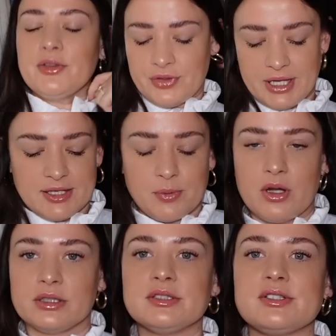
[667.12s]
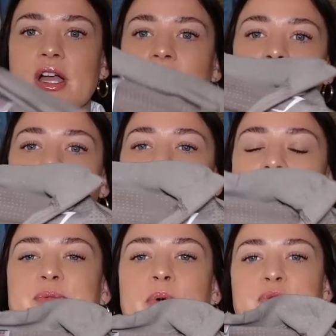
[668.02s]
These ones, you can just
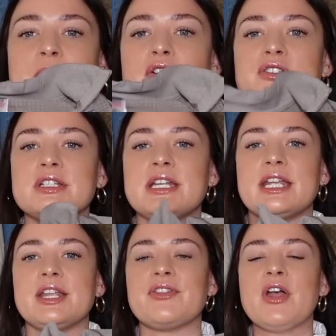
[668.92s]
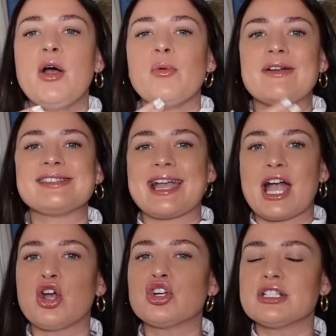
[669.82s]
wear a sports bra underneath, whereas like
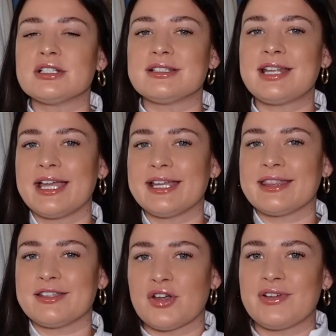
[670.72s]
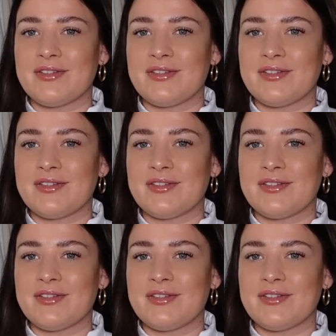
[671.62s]
I couldn't take this off.